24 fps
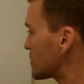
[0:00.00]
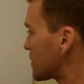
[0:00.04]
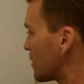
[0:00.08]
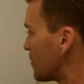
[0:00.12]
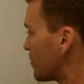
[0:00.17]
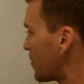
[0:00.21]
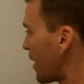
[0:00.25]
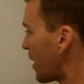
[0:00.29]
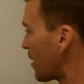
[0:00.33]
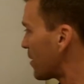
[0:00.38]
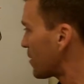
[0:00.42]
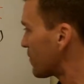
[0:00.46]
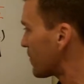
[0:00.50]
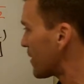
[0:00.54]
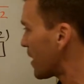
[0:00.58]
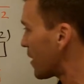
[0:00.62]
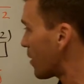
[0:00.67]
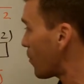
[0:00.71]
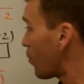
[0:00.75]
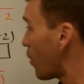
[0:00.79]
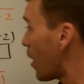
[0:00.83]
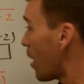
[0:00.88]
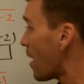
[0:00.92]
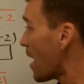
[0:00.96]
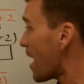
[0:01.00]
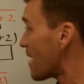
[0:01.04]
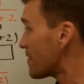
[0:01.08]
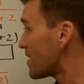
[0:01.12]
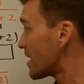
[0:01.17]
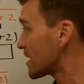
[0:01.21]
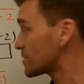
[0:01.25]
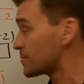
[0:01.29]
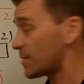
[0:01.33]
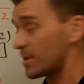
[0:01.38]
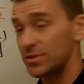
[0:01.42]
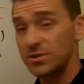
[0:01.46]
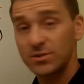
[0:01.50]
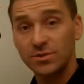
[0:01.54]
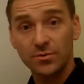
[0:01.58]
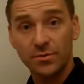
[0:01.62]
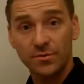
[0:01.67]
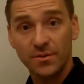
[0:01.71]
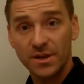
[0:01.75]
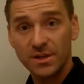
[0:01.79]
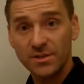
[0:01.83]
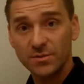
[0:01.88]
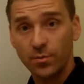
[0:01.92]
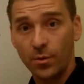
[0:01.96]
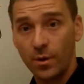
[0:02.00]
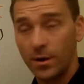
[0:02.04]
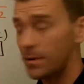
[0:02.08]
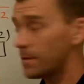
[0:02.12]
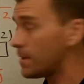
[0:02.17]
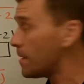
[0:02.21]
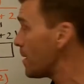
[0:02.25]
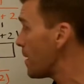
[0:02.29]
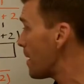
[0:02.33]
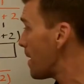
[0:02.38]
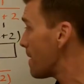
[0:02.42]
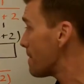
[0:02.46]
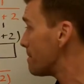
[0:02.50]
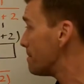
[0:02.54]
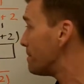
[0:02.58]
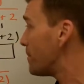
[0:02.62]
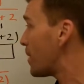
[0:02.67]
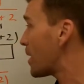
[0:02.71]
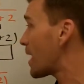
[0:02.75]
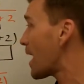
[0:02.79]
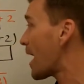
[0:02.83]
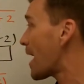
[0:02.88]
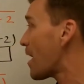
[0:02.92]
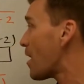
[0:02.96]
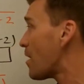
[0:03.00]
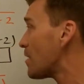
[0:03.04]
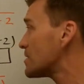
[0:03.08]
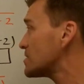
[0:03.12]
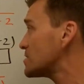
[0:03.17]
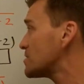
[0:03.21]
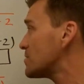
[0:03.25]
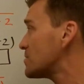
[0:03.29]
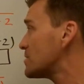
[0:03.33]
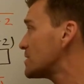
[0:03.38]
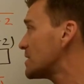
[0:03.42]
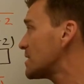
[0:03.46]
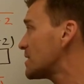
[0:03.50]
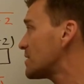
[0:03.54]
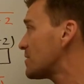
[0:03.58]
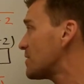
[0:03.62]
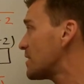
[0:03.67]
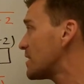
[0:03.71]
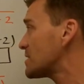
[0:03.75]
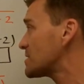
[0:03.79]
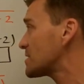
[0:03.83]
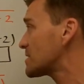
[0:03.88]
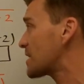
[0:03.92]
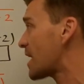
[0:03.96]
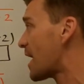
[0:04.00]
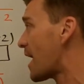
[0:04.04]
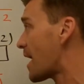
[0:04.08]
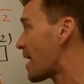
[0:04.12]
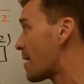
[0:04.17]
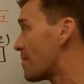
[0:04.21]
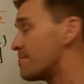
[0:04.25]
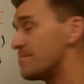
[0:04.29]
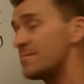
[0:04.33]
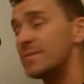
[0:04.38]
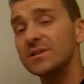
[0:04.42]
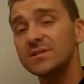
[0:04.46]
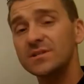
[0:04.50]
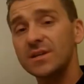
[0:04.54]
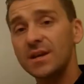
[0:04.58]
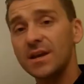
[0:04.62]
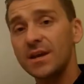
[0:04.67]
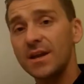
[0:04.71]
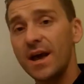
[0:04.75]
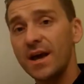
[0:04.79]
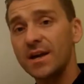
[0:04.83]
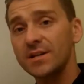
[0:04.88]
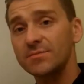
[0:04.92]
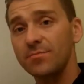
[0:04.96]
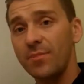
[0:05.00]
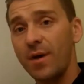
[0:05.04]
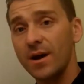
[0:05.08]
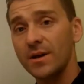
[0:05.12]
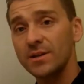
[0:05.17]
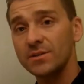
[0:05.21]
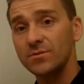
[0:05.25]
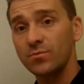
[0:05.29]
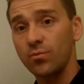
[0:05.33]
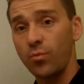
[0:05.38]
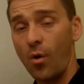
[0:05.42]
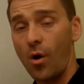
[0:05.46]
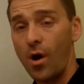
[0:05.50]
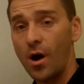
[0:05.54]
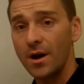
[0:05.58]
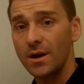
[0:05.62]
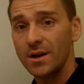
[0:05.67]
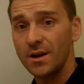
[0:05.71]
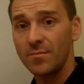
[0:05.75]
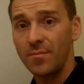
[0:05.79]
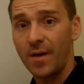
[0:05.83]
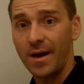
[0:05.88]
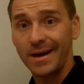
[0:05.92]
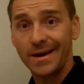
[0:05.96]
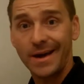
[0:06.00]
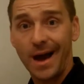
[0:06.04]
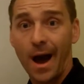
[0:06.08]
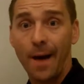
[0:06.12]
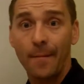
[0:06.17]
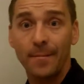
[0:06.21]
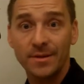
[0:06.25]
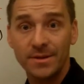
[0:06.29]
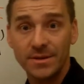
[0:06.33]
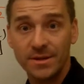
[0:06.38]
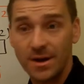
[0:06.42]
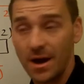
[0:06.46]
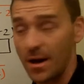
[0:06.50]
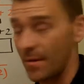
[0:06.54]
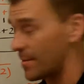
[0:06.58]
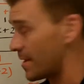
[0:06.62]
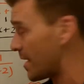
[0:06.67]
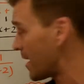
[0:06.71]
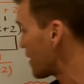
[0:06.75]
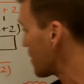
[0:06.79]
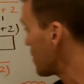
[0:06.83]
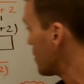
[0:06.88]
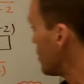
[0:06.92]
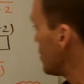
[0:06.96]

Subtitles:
compare it over here. Well, I have an x plus 2 in this one, but I also need this guy. I'm missing an x minus 1 in my common denominator.